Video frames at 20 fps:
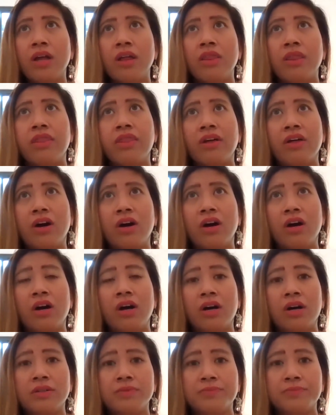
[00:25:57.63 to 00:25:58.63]

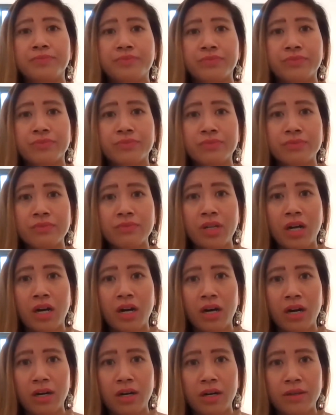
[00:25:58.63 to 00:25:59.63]
the
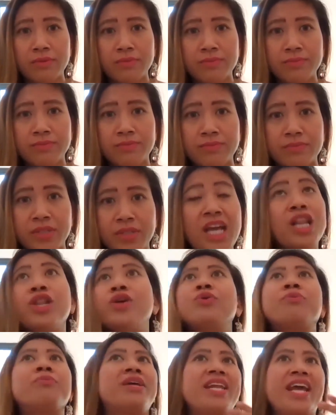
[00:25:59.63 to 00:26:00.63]
um,
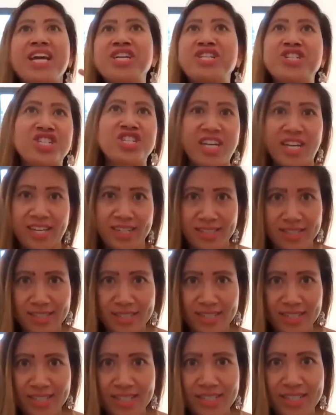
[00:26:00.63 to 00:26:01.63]

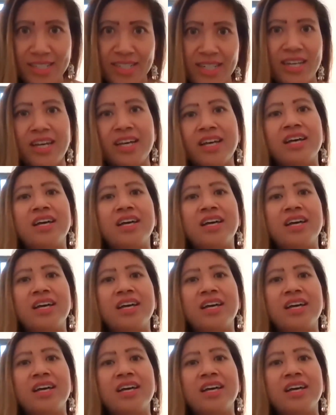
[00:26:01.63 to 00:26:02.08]
illuminations.